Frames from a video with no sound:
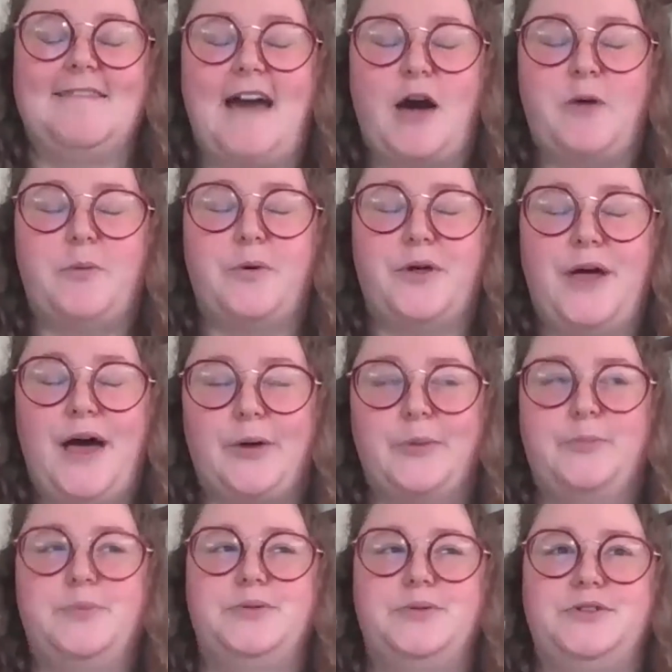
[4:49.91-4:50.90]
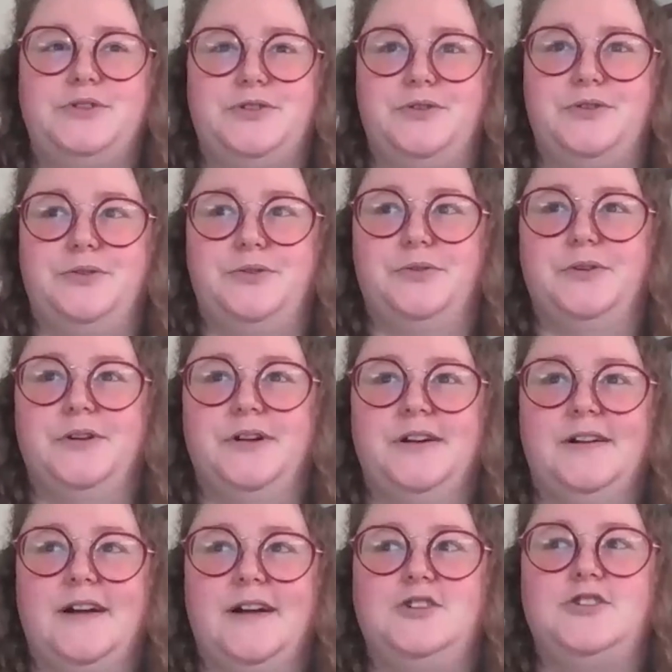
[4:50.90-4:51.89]
That will help to
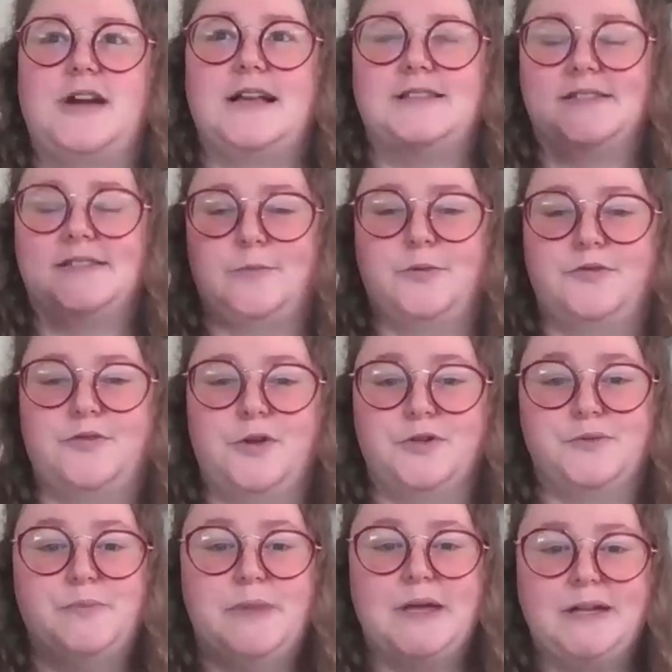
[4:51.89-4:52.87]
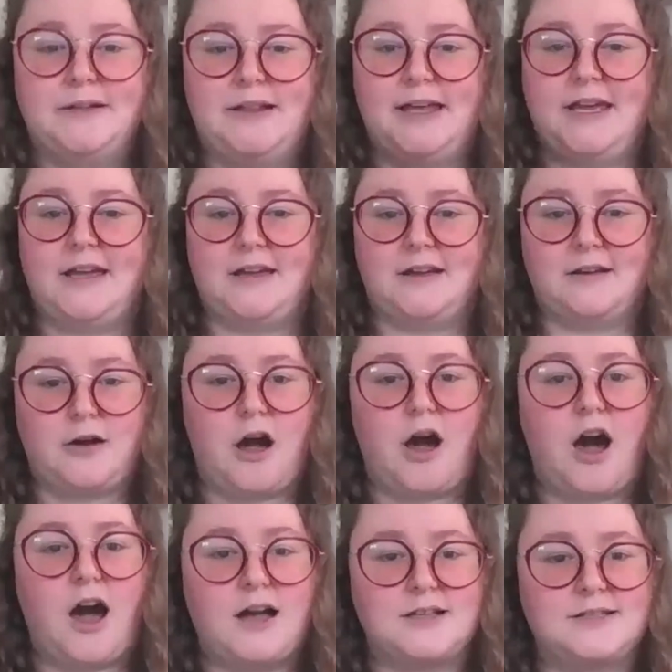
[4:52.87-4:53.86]
address some of those middling
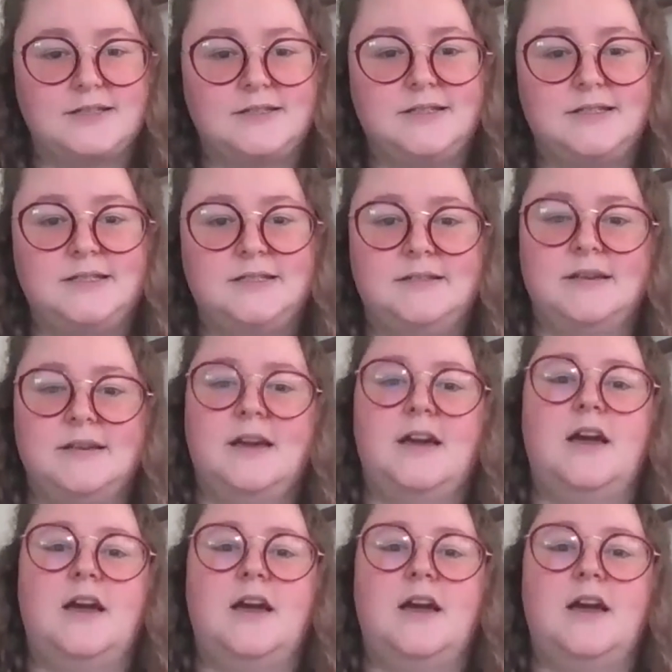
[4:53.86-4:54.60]
costs.